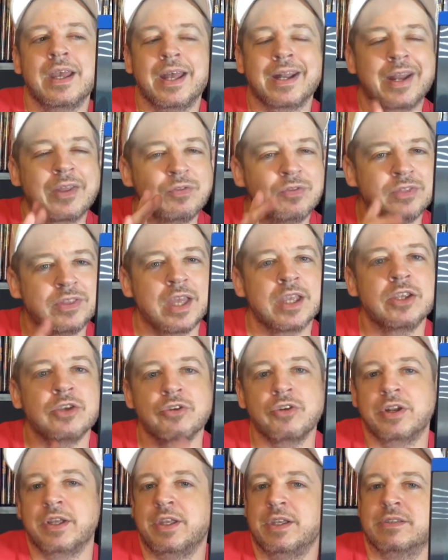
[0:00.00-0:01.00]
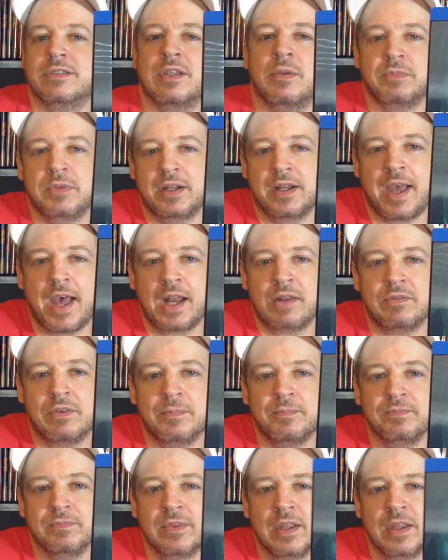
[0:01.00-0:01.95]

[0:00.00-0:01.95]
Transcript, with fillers: And I think you're gonna get something out of it.